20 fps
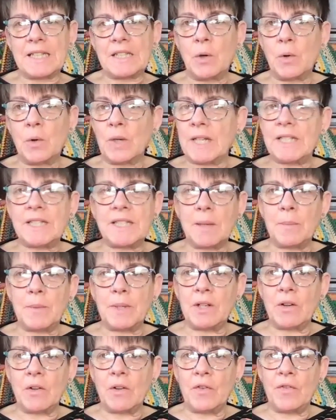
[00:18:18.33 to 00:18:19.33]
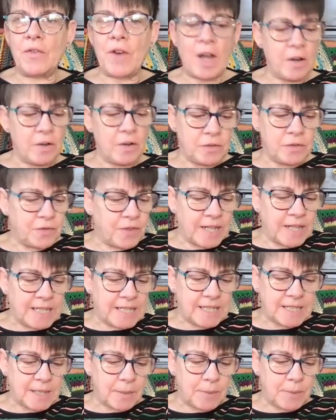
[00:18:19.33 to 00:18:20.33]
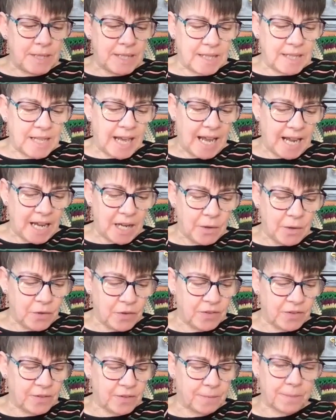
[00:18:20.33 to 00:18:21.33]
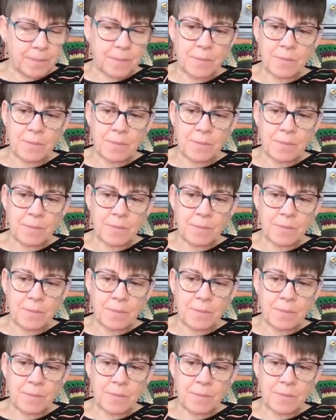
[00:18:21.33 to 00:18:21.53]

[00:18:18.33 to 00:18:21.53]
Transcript: calling somebody on the phone, finding somebody in the house,